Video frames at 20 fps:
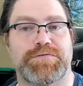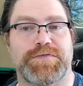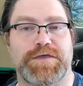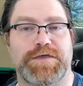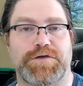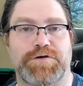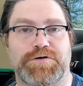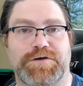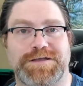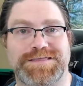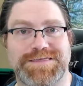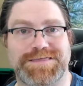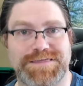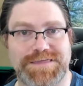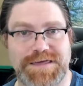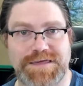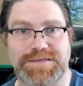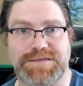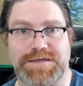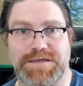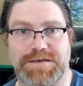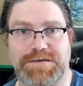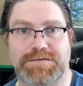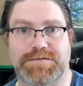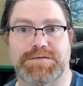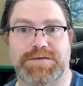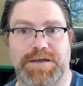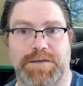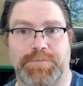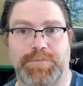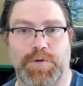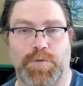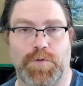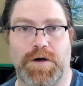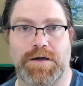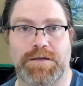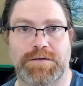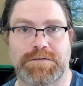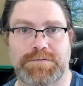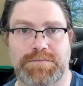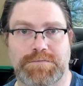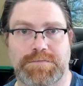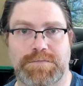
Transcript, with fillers: that you're consistent, number one.